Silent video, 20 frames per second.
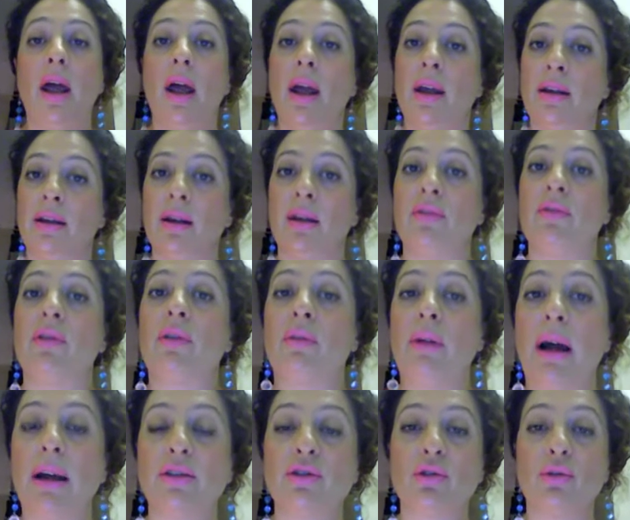and get the
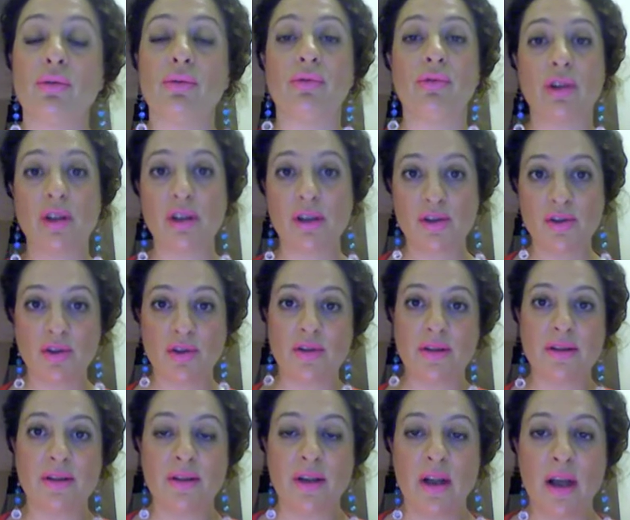right
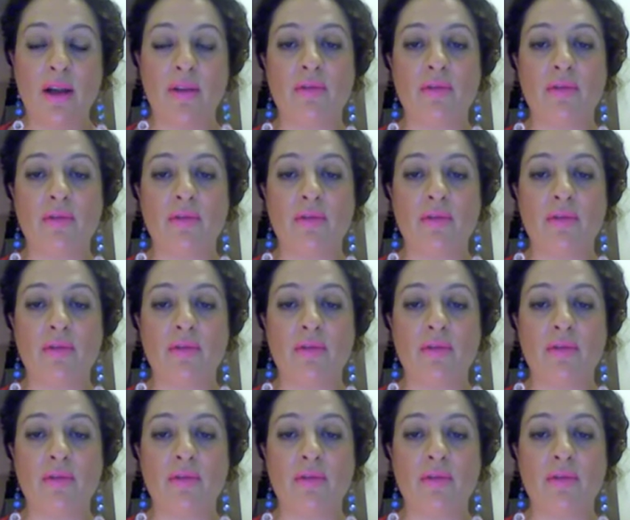conversions,